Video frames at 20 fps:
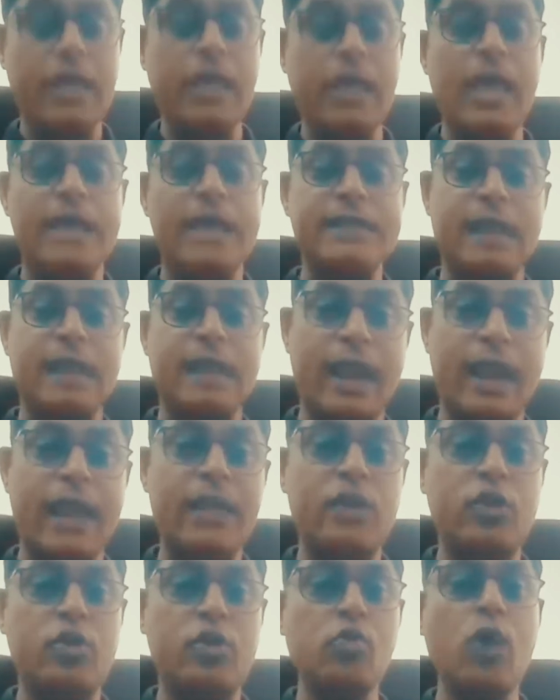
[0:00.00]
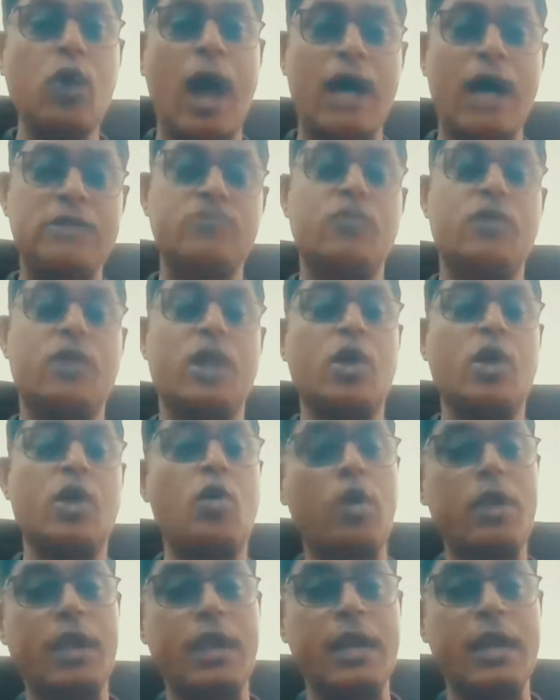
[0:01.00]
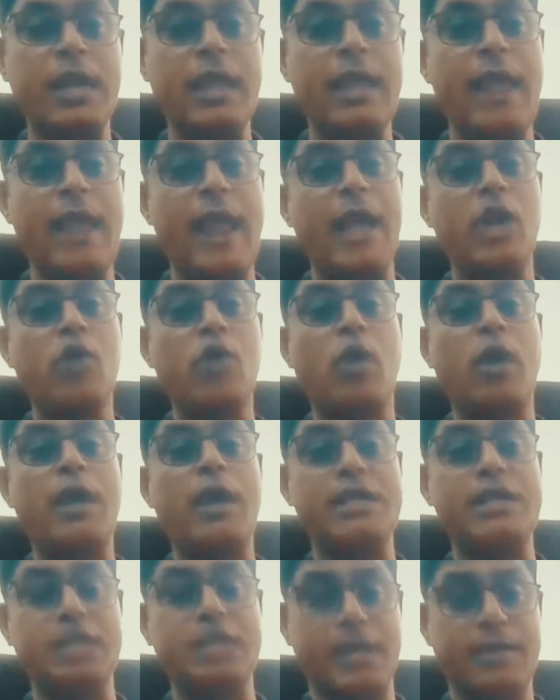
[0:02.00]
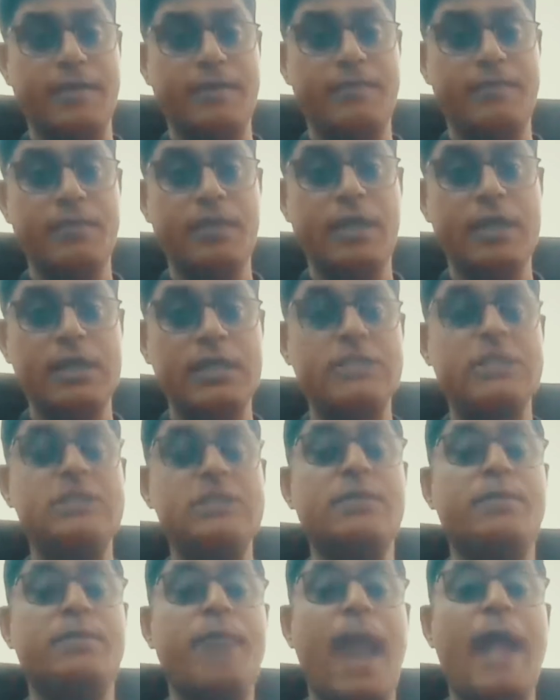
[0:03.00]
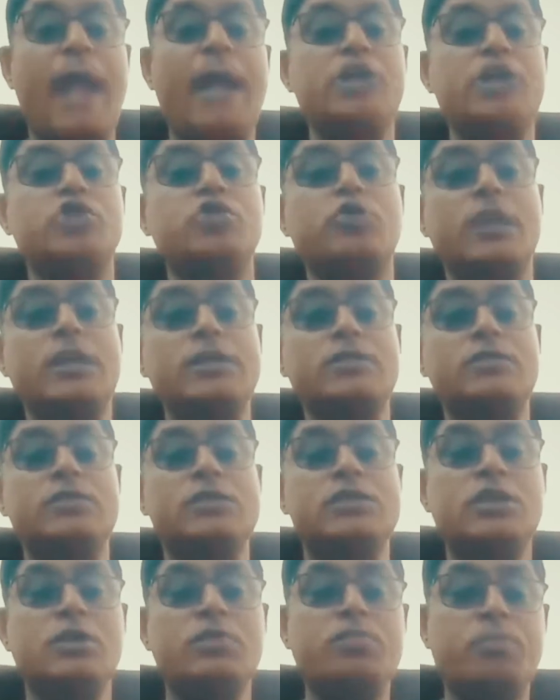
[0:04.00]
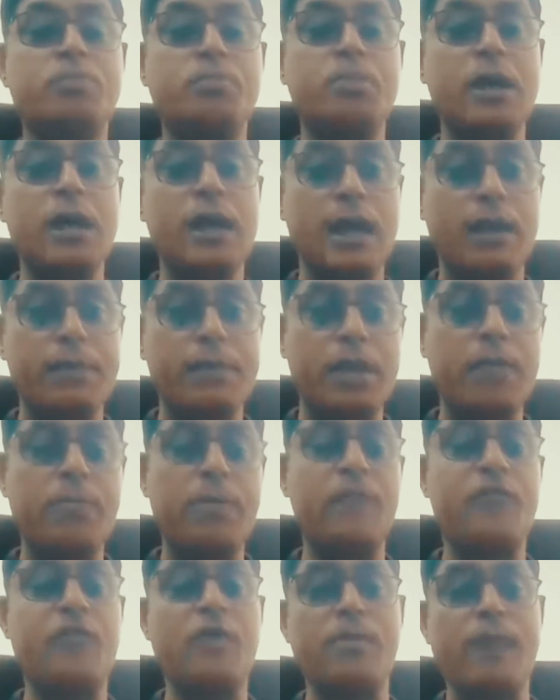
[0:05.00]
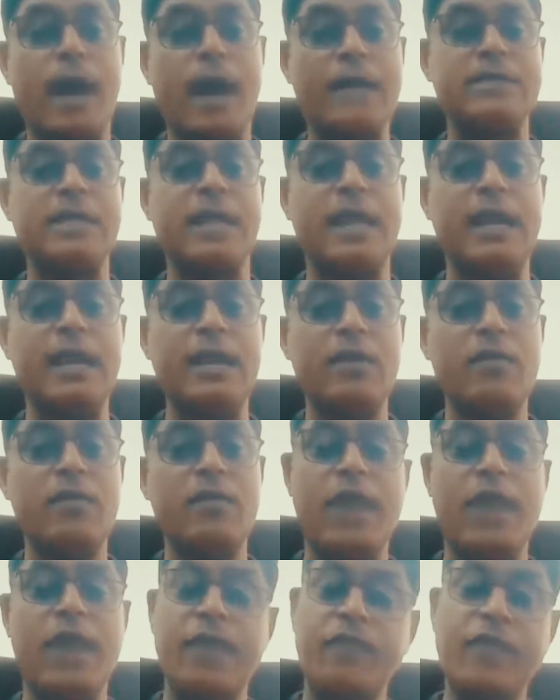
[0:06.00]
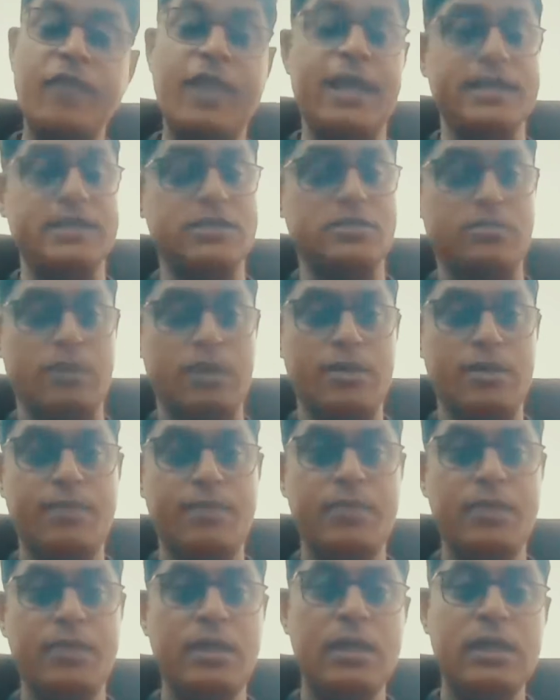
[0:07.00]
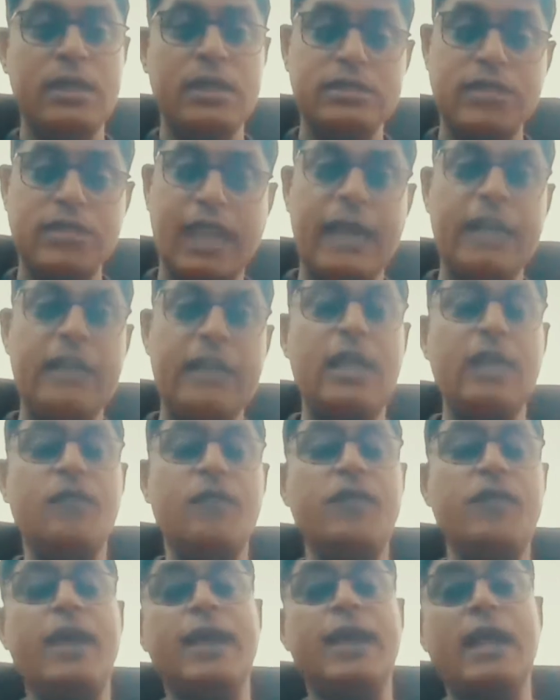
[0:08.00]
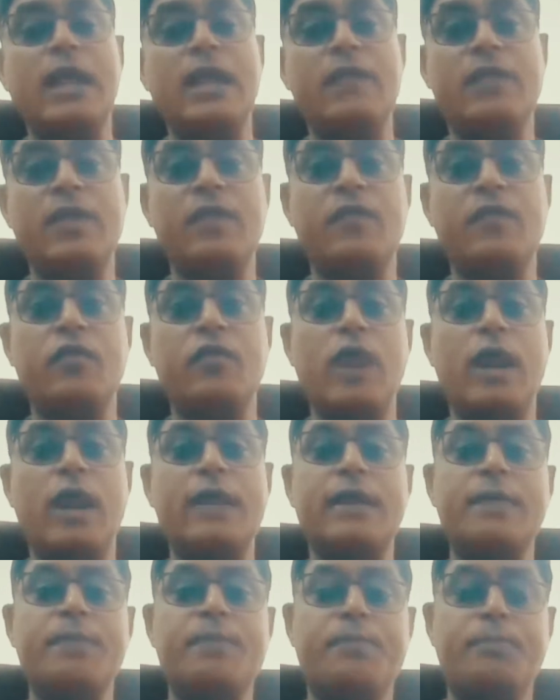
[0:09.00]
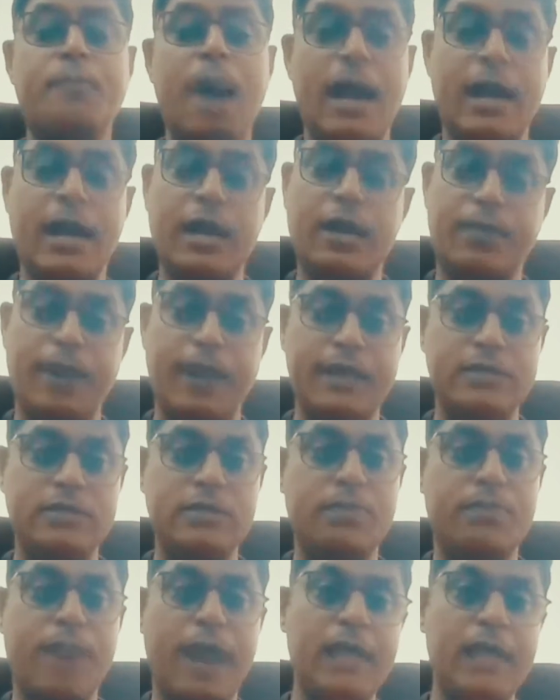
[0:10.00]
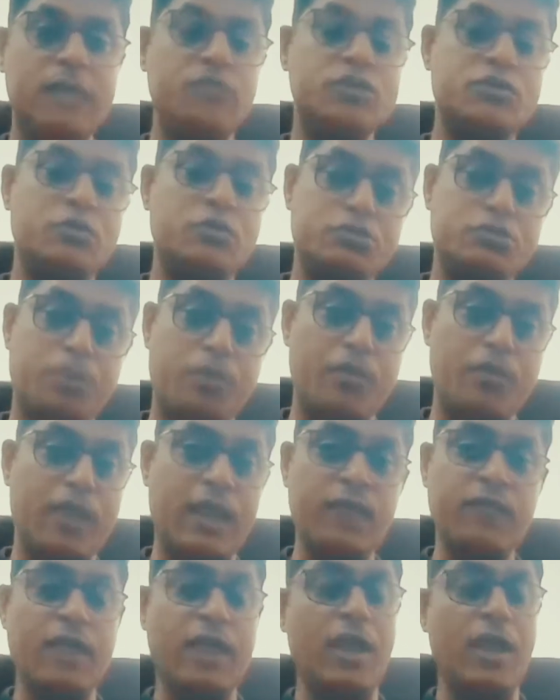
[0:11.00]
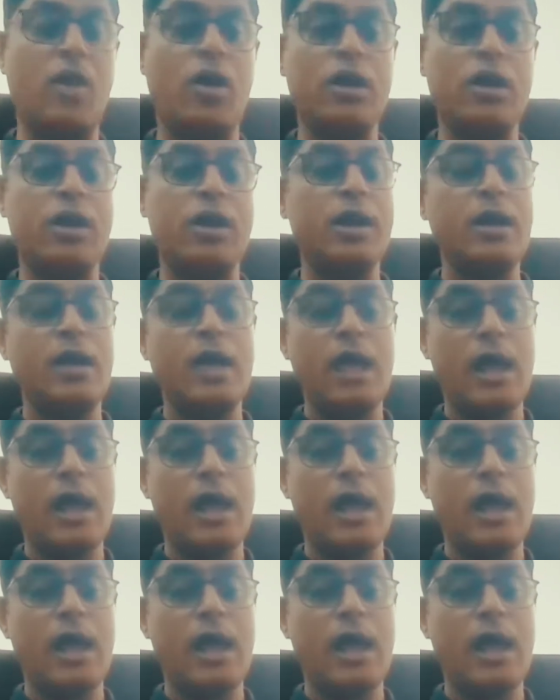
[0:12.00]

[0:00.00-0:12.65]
he has a right to ask for a quantity and quality check. This is a brand assurance. This is a commitment from our side for every customer. Second thing, we are delivering fuel at the market price, the price which is prevailing. We are not